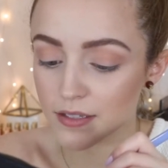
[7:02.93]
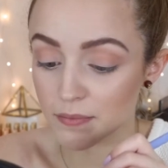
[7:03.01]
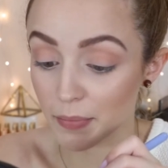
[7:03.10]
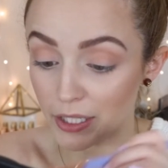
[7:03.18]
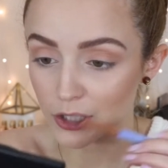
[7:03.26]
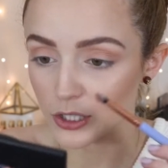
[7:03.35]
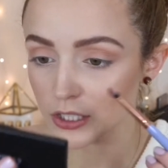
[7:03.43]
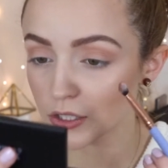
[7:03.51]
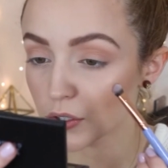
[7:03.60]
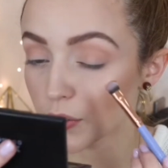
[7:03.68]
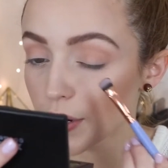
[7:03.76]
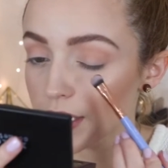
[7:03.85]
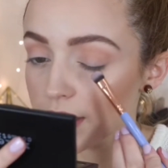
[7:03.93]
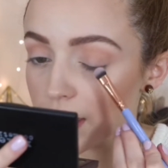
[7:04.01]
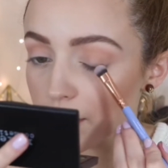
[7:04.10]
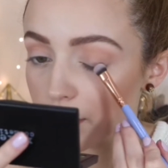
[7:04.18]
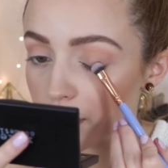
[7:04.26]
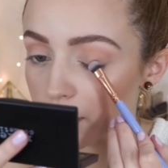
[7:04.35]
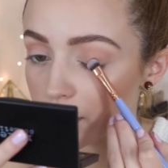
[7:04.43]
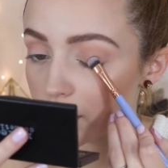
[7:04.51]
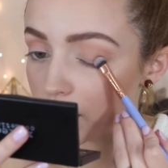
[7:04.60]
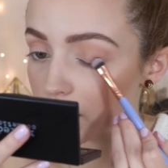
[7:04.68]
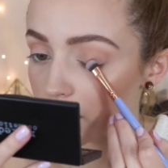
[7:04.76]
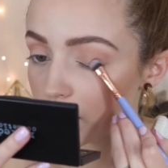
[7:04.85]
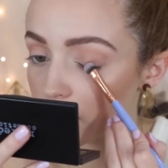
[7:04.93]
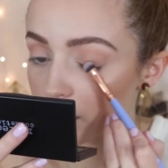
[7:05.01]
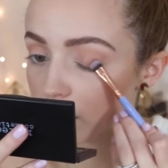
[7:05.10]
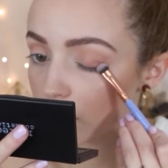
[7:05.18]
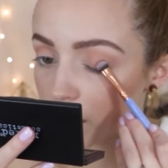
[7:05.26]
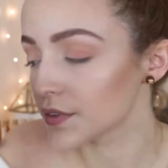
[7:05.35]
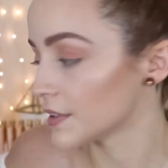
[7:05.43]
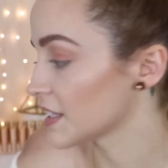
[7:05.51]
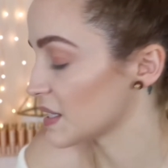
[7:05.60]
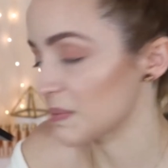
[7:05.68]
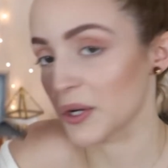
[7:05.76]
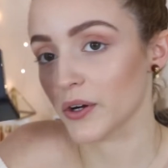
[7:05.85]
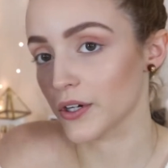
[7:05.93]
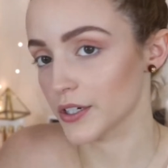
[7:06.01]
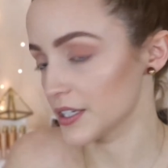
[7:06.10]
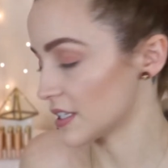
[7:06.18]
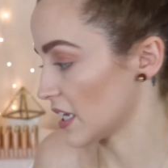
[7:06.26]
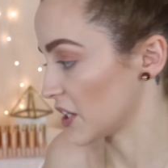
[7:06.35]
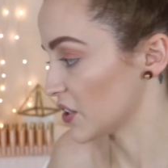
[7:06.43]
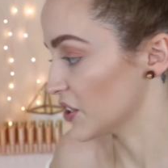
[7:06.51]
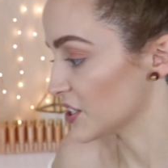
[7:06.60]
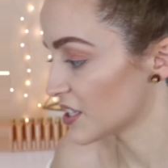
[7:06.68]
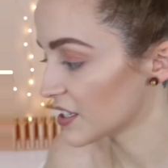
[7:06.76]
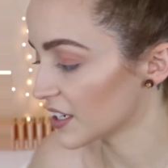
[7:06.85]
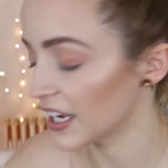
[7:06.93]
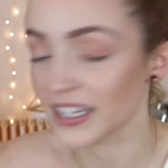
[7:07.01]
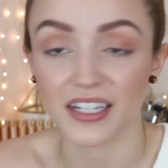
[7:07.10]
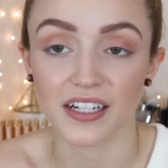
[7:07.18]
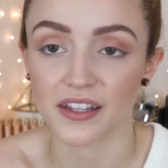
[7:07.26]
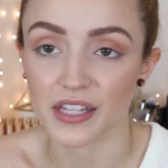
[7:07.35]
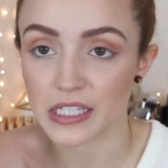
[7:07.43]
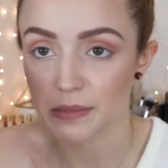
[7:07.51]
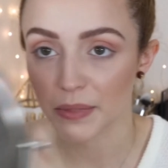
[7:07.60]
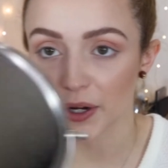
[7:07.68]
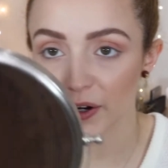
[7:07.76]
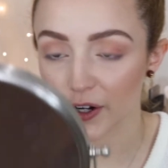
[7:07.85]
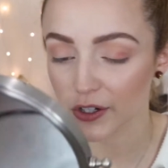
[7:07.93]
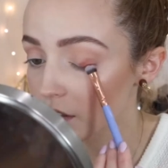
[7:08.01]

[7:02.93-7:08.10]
Might look a little crazy, but this mirror is not good. I needed this mirror.